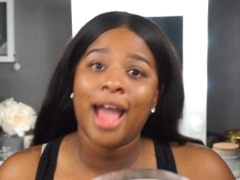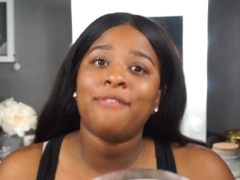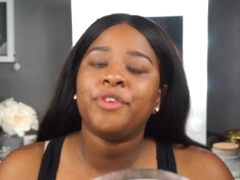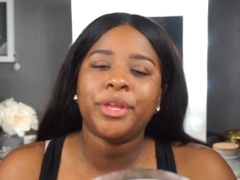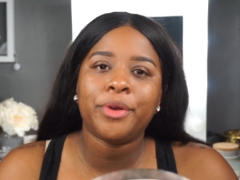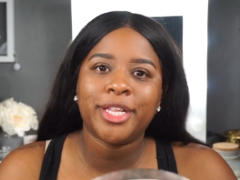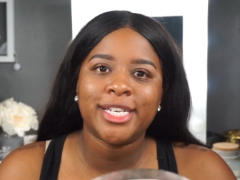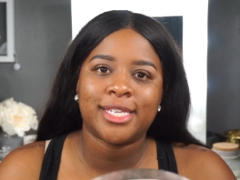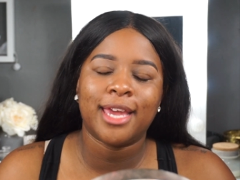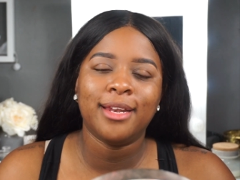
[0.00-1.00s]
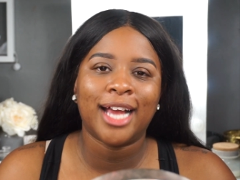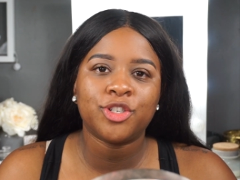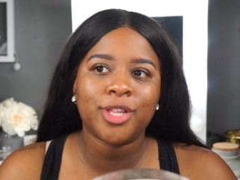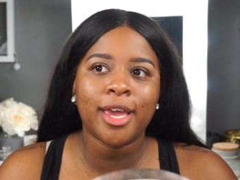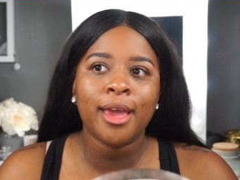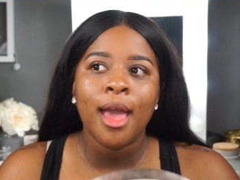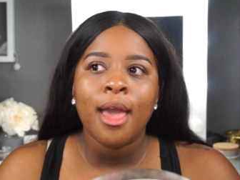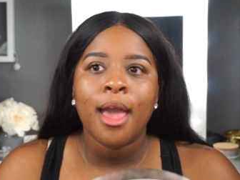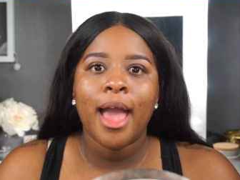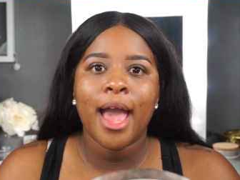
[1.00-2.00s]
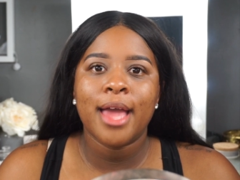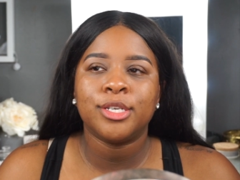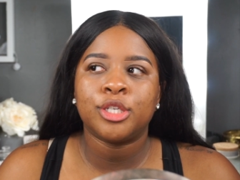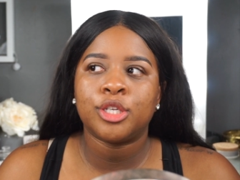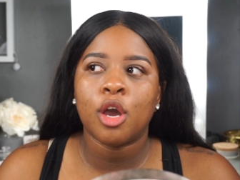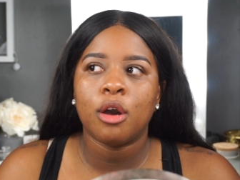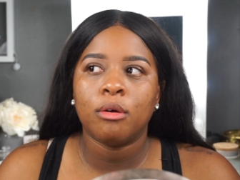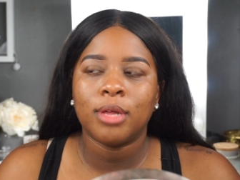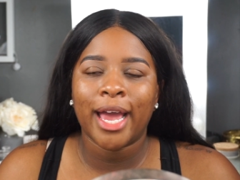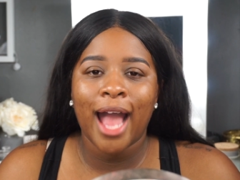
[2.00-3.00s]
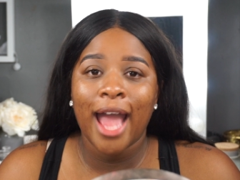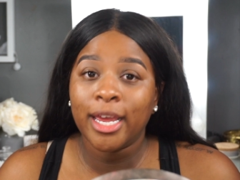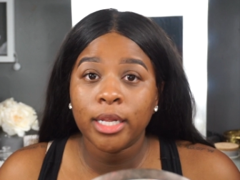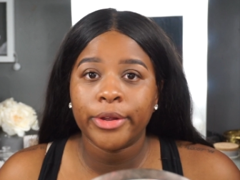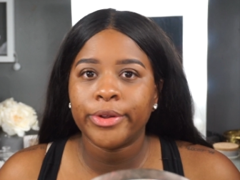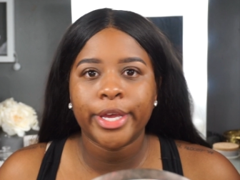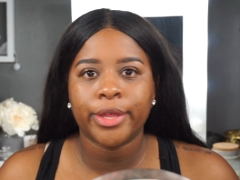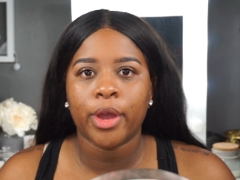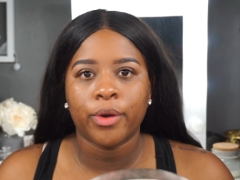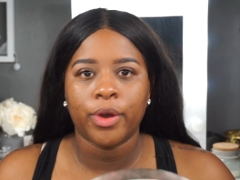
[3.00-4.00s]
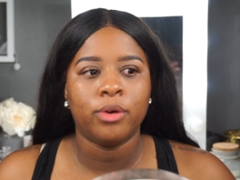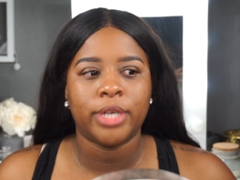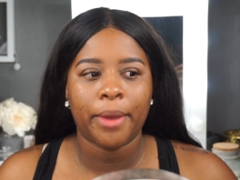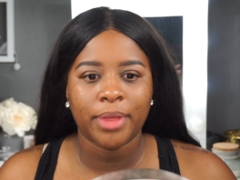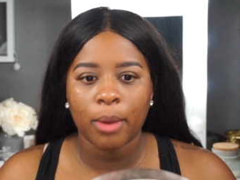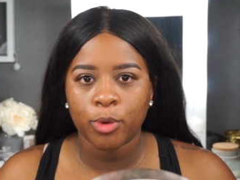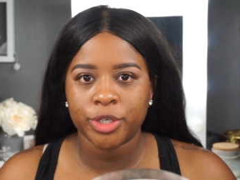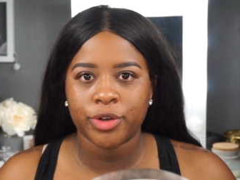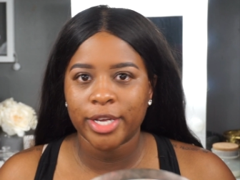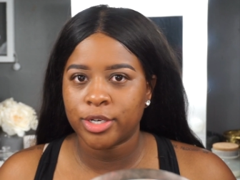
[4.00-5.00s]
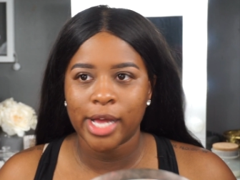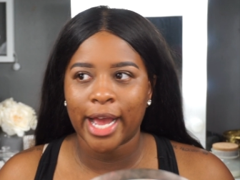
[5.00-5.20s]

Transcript: I have really oily skin naturally, and so like I could literally go the whole day without moisturizer.